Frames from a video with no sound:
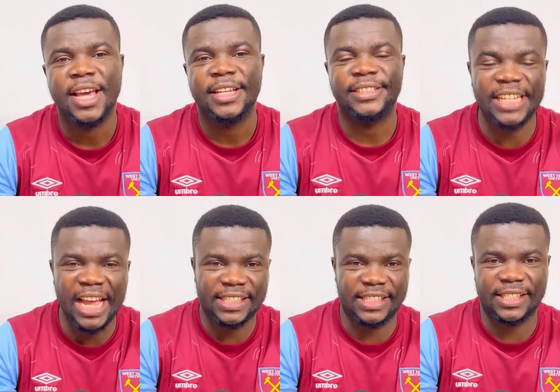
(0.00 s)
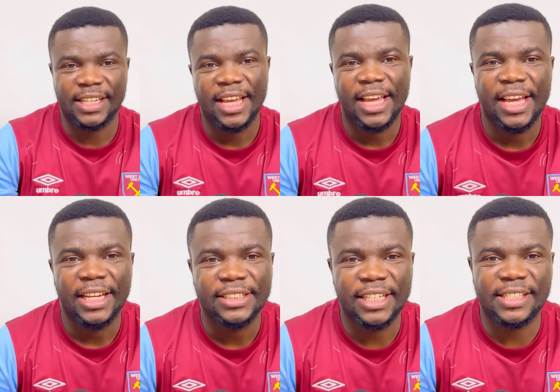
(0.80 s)
Yes.
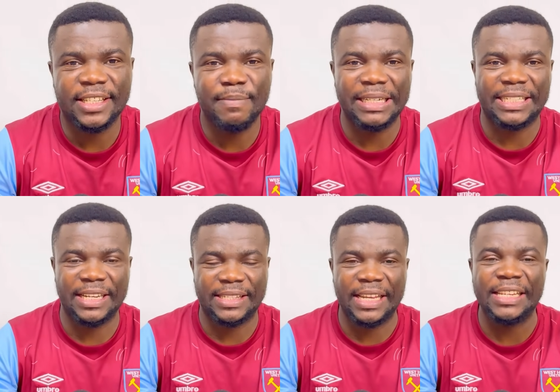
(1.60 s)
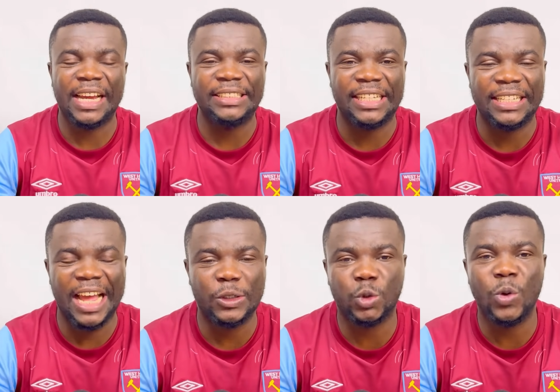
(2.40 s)
Yes, see Manchester United
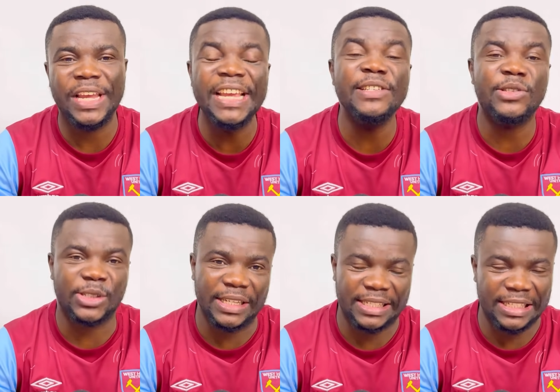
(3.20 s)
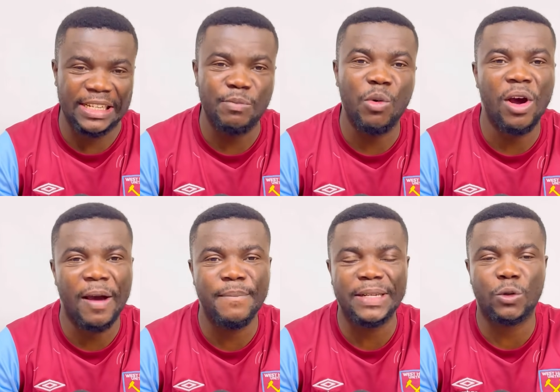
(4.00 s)
I show interest in
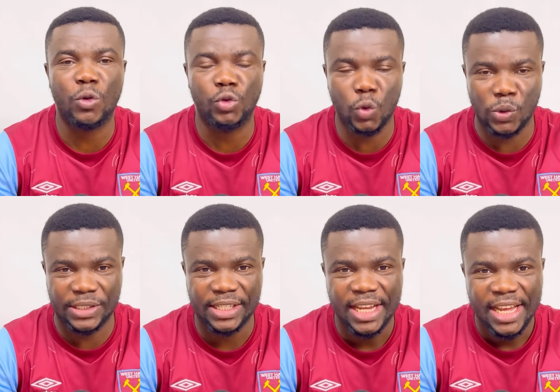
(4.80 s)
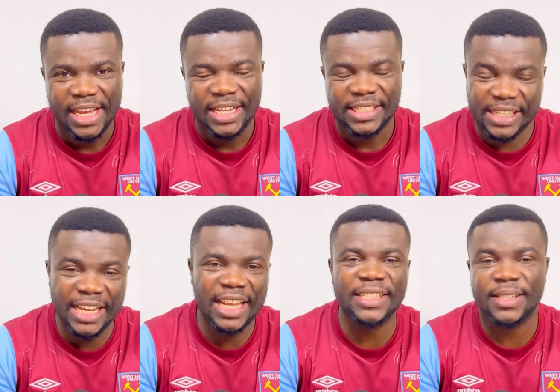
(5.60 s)
Mohammed Kudus.
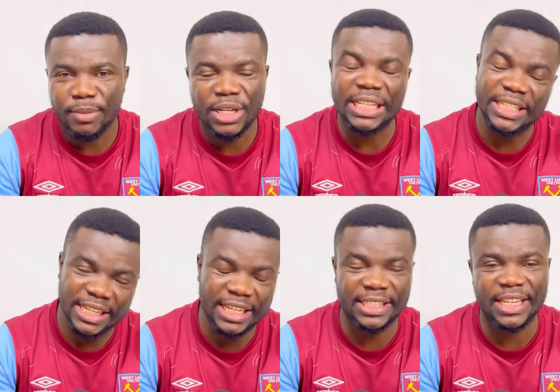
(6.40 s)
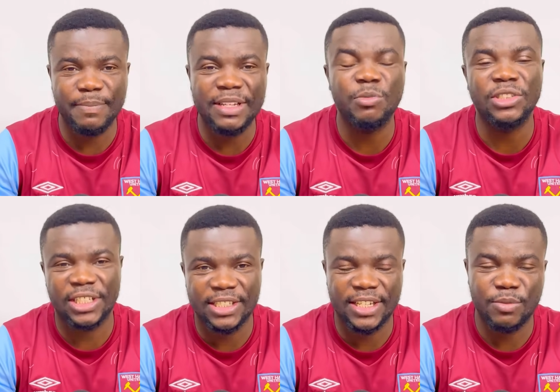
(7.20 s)
Sign and seminary see it's a
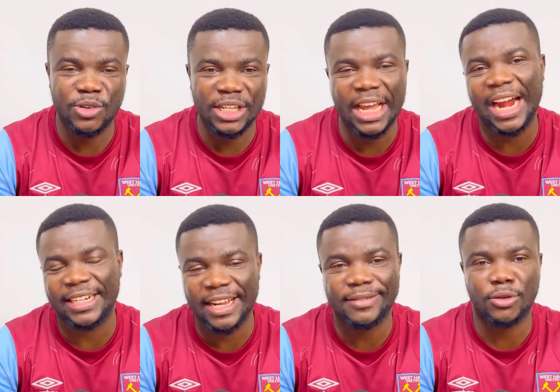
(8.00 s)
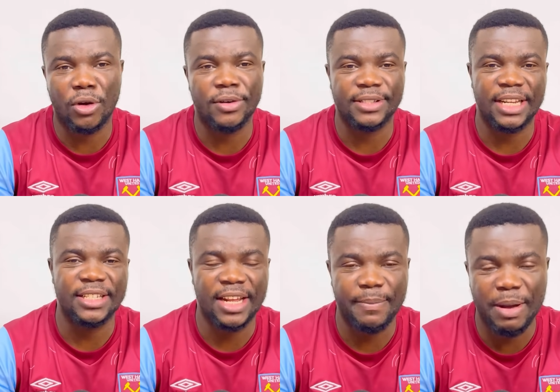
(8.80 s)
mini-munchech money and that story. So,
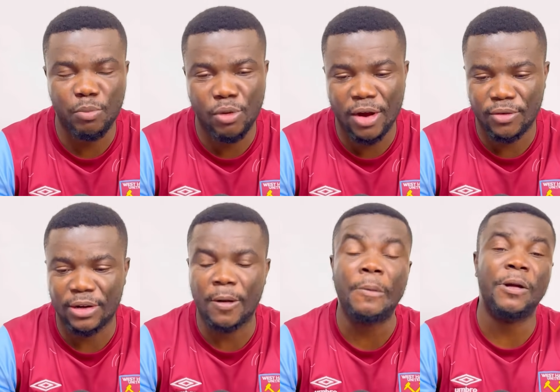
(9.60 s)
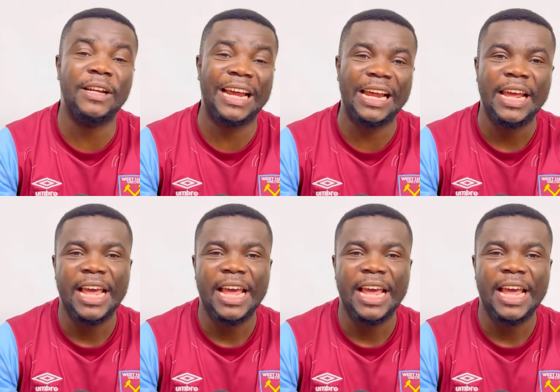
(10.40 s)
you know, I'm a born one on na